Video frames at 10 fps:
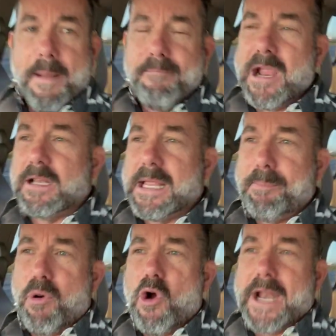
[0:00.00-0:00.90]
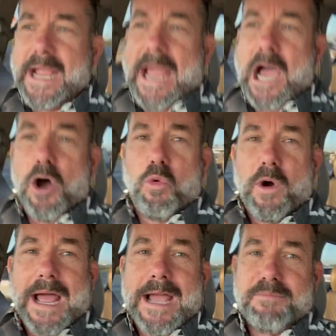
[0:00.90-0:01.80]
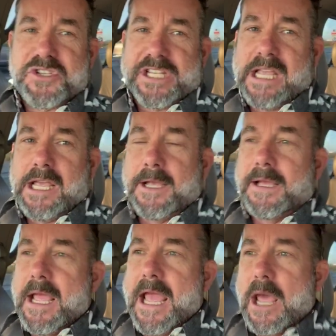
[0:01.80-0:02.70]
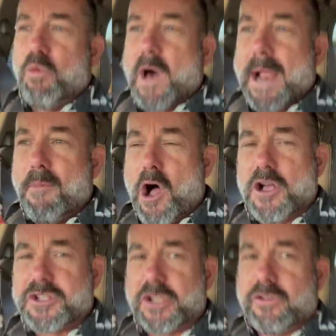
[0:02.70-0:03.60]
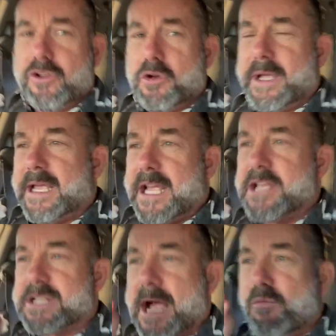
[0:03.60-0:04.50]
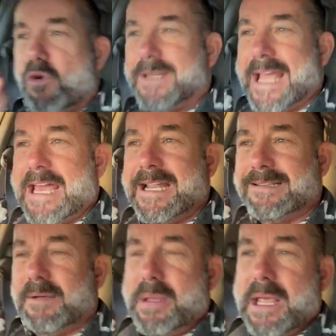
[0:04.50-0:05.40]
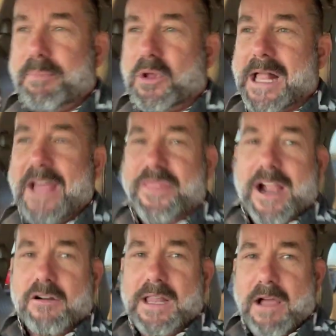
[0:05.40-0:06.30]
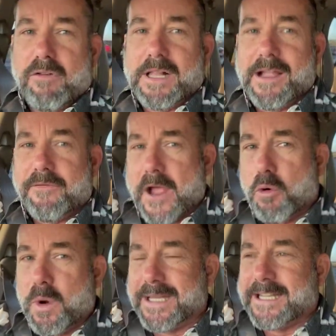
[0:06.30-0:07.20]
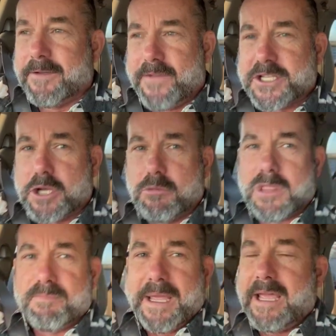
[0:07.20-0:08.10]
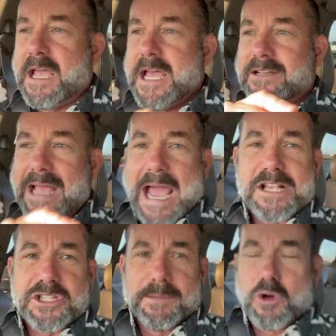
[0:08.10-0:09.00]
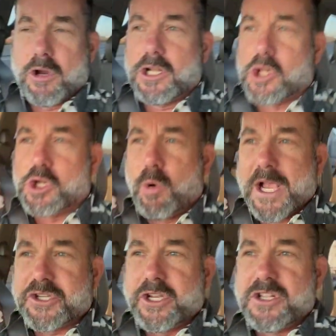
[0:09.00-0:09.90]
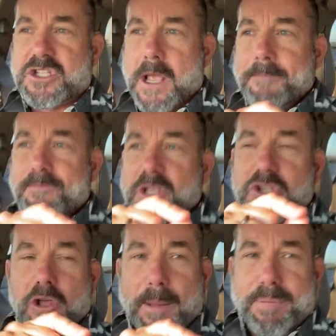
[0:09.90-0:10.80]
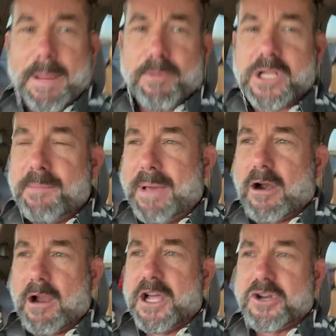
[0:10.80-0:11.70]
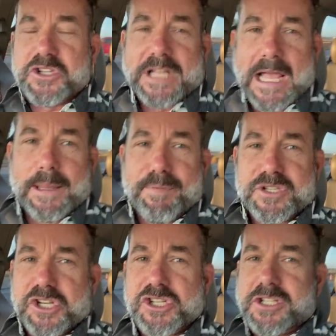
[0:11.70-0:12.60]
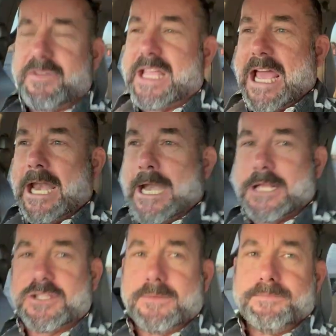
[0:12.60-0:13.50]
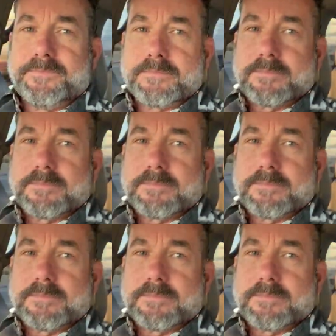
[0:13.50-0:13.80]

I'm merely pointing out what I'm seeing. And what I'm also doing is I'm relating to people at their level, if they're willing to visit with me, to ask them critical questions so that people can better understand the positions of the candidates.